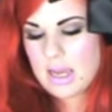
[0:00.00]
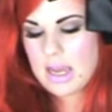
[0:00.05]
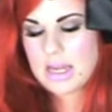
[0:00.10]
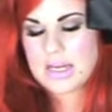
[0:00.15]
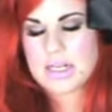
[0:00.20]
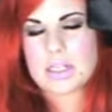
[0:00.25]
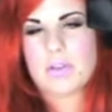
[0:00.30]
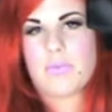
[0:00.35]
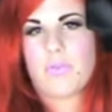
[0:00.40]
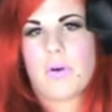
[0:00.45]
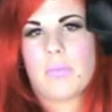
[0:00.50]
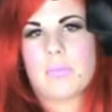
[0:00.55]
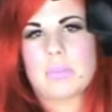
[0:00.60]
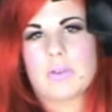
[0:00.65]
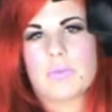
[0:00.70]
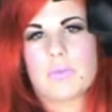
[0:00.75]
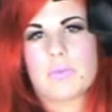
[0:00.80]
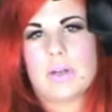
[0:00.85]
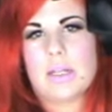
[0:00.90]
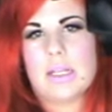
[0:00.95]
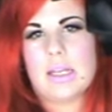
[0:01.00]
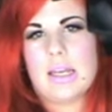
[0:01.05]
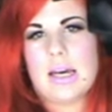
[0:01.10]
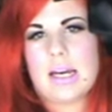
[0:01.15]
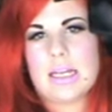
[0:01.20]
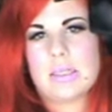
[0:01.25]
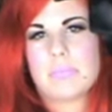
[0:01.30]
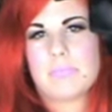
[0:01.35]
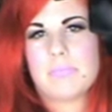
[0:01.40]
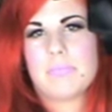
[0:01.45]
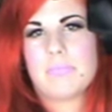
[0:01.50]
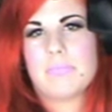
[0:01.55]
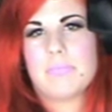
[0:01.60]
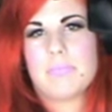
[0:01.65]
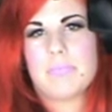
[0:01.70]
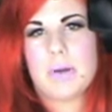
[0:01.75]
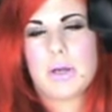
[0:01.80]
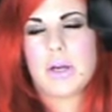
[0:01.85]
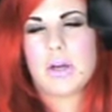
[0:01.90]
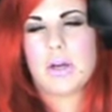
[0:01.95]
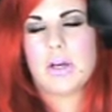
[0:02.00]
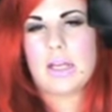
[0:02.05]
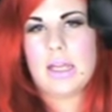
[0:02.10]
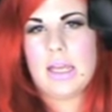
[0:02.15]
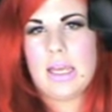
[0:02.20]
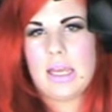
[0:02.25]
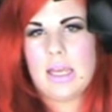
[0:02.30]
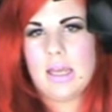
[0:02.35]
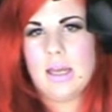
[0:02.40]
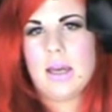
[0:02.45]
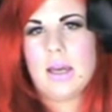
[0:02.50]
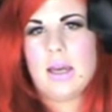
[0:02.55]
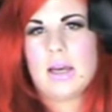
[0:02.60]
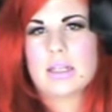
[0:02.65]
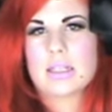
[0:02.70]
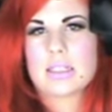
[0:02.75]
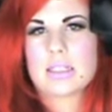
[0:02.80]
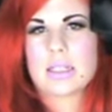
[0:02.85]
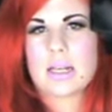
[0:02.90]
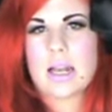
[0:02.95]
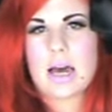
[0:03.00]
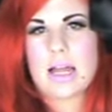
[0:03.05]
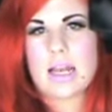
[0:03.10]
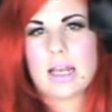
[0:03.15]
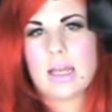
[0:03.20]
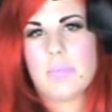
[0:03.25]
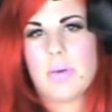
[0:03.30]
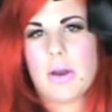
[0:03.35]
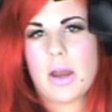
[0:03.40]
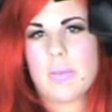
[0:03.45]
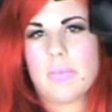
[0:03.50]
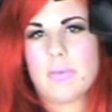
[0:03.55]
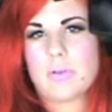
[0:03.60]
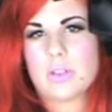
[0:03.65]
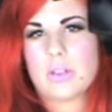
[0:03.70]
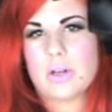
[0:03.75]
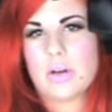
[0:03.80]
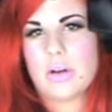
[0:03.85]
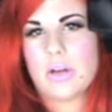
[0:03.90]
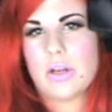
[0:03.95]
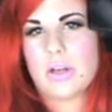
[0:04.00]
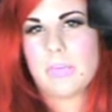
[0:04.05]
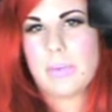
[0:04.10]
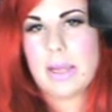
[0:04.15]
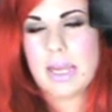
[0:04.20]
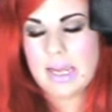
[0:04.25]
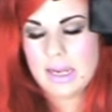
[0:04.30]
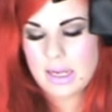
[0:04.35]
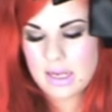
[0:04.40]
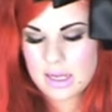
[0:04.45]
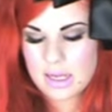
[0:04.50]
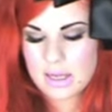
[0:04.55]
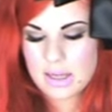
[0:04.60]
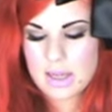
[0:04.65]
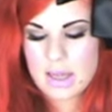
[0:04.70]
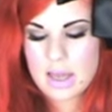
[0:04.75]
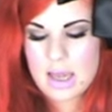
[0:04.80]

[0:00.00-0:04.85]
it just forms a really nice pearly, slightly purple toned pink,